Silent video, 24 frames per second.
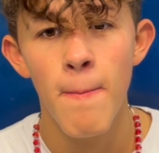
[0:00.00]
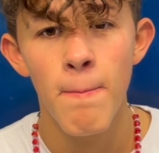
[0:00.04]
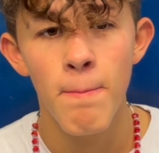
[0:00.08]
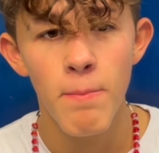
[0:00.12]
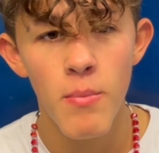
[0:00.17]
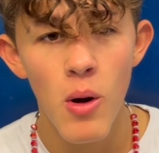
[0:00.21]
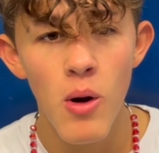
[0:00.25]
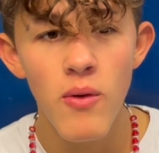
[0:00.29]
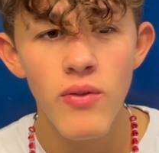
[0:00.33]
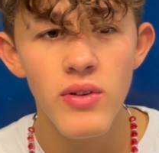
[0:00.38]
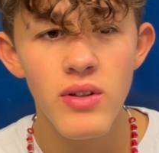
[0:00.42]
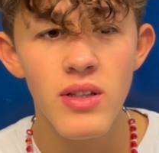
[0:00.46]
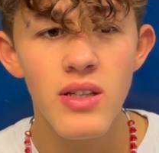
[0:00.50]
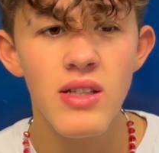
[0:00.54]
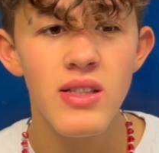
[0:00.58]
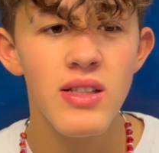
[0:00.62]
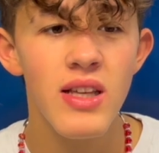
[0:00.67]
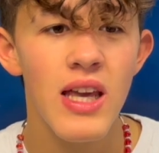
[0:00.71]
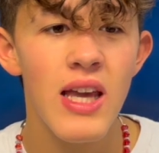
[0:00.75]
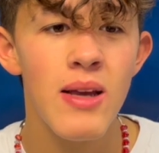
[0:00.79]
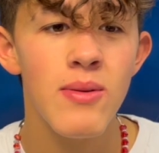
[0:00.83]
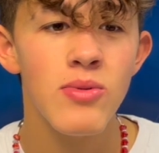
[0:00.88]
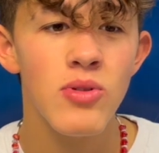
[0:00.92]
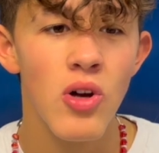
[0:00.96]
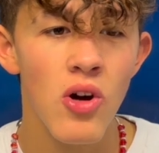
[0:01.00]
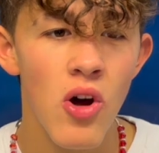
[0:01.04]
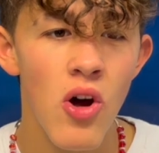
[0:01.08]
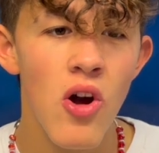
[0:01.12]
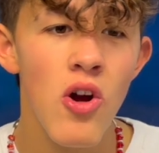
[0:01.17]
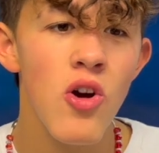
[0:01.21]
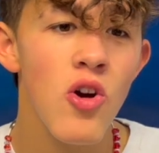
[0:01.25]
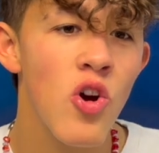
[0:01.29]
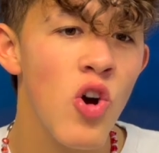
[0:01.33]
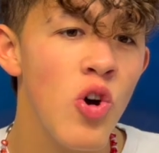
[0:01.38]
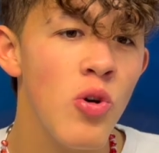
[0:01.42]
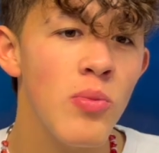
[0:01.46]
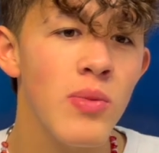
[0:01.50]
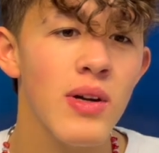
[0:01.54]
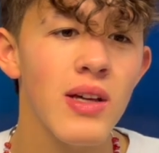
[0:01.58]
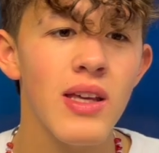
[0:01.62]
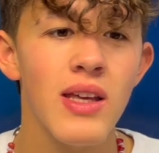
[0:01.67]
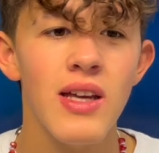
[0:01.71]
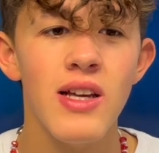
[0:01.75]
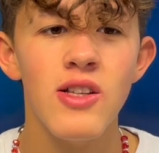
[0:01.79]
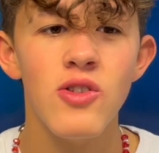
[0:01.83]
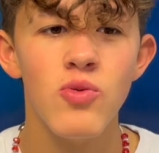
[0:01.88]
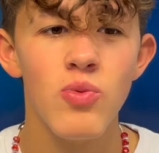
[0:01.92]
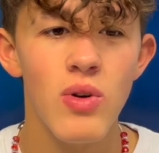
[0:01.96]
Both of these games are home
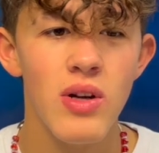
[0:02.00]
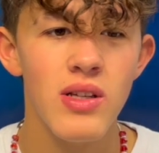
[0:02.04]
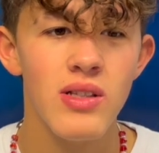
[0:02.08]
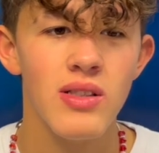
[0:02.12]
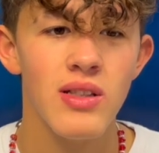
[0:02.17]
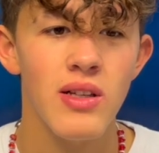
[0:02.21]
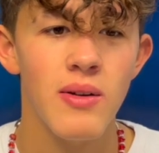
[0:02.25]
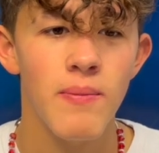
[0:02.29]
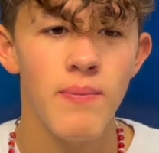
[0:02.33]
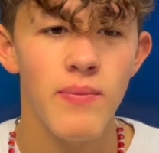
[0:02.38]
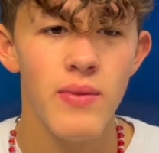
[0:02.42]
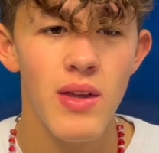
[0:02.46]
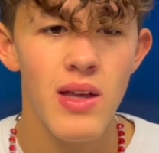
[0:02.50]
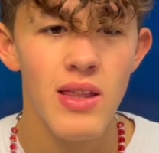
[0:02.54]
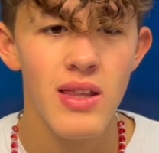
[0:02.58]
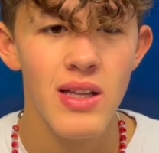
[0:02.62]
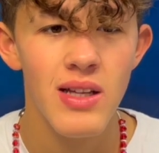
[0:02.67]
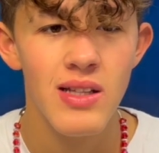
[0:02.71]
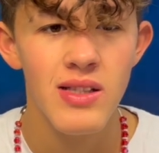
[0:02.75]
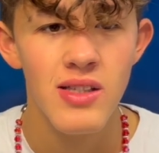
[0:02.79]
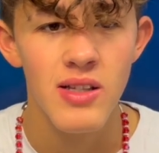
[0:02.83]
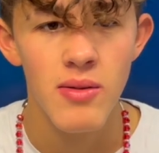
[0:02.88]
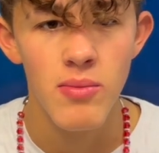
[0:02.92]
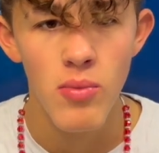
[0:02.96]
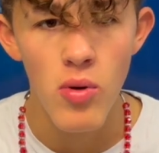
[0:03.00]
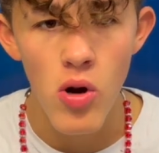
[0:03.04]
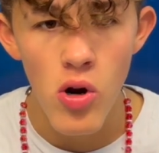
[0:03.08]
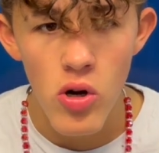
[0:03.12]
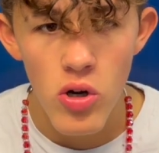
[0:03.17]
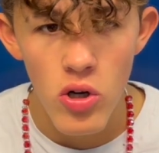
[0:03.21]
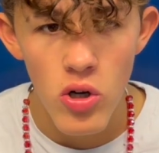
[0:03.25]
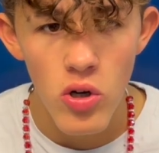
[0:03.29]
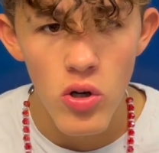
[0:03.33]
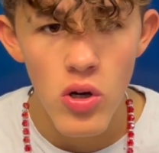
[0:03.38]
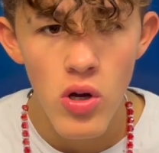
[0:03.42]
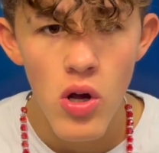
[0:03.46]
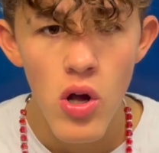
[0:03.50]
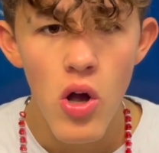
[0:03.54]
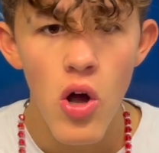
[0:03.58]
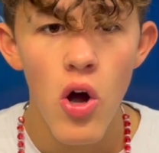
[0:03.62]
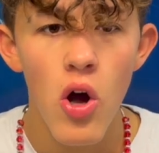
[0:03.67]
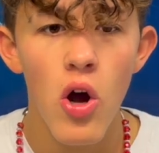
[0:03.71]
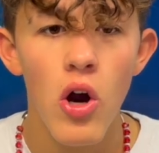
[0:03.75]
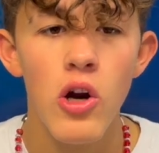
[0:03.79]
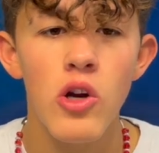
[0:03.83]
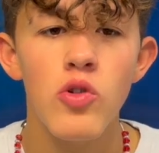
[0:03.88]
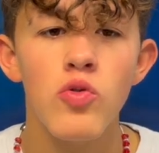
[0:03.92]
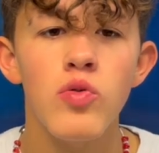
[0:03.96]
against Westland. And then tomorrow,
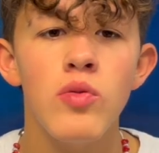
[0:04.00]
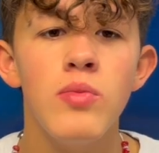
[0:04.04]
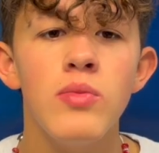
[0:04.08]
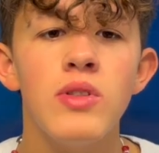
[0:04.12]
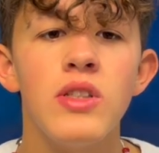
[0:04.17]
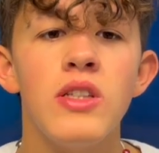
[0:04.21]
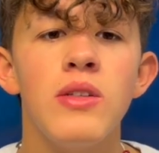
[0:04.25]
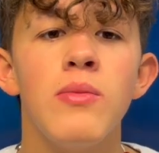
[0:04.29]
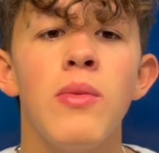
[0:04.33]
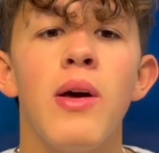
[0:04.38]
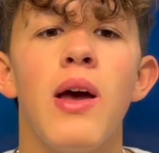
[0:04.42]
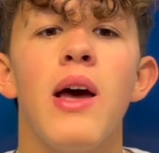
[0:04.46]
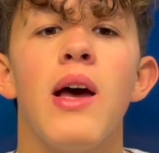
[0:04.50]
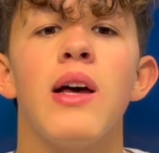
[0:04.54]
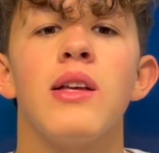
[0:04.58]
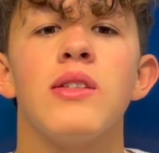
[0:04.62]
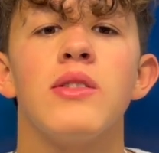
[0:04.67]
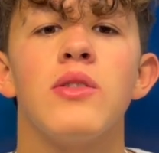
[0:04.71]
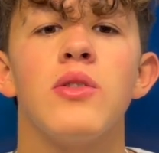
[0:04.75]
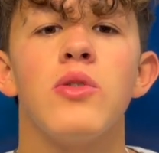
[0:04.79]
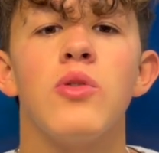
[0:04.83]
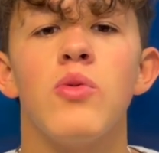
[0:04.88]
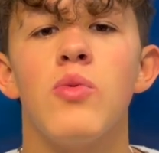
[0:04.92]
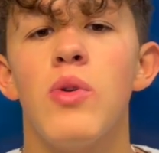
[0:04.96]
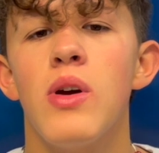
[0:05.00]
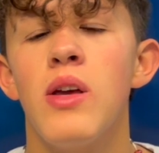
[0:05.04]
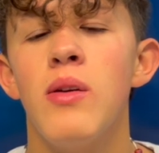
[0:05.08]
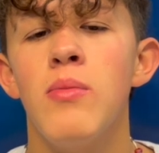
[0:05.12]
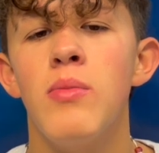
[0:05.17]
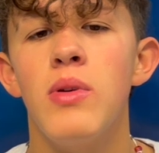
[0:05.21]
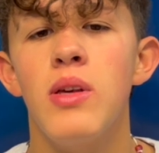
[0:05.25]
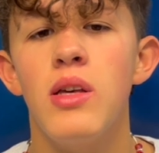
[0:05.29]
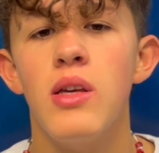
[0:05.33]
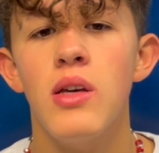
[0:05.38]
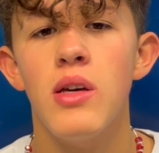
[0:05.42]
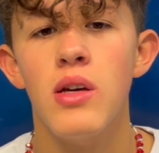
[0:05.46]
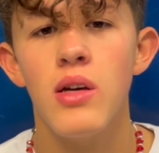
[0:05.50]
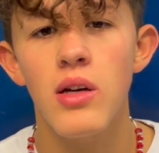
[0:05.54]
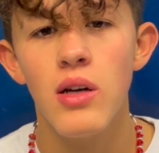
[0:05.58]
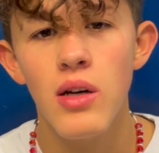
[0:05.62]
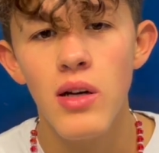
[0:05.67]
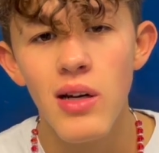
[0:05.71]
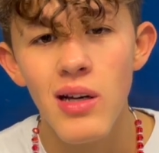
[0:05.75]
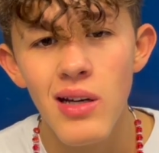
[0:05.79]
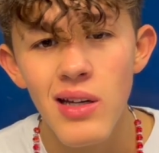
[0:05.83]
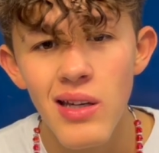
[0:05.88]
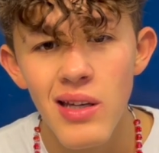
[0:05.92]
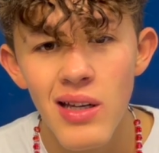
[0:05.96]
our swim team has an away meet
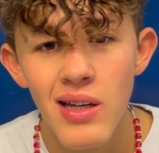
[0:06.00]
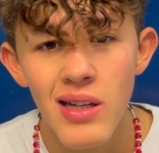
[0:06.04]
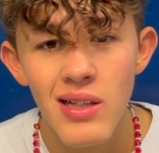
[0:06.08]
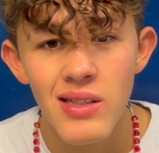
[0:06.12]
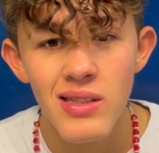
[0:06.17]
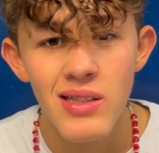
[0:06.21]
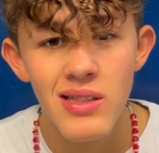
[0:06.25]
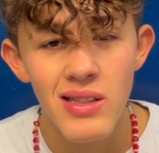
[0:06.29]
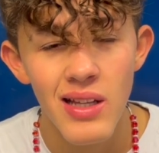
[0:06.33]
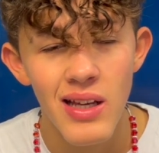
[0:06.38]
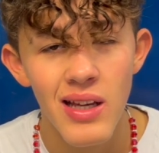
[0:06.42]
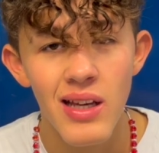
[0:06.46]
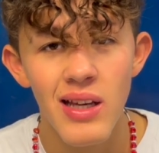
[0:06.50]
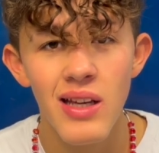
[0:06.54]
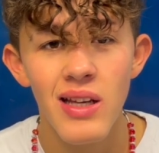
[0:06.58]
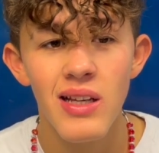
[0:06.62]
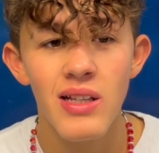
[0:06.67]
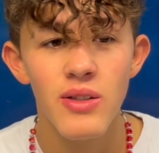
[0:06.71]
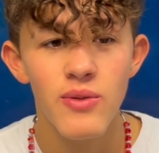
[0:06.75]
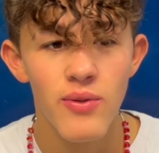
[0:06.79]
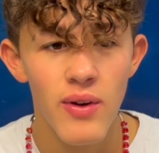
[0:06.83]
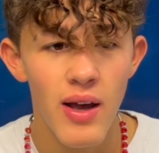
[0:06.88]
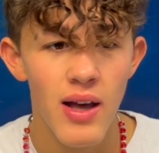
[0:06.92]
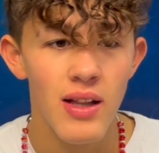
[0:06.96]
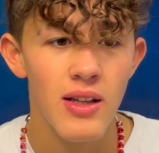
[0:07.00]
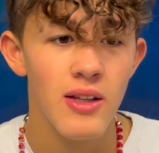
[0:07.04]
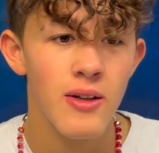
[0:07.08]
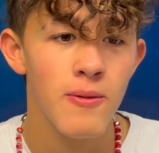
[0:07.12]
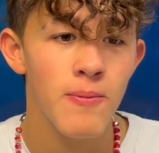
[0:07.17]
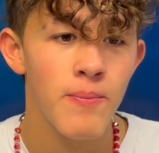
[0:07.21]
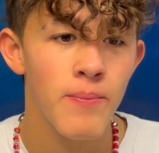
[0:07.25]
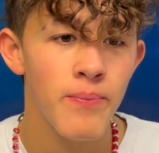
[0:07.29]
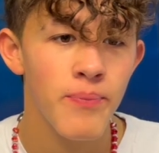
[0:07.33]
against Teays Valley.